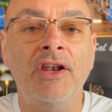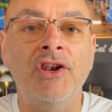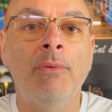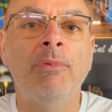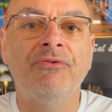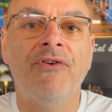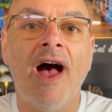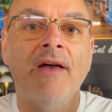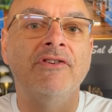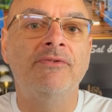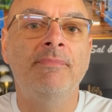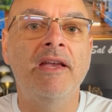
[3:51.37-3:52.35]
Number
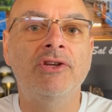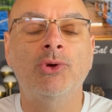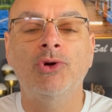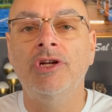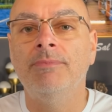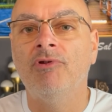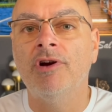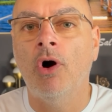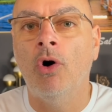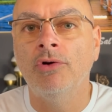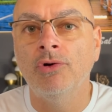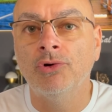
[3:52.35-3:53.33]
5 is make sure you bring
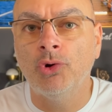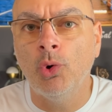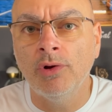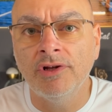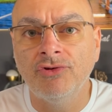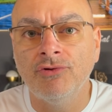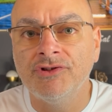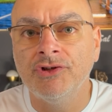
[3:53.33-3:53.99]
all your toiletries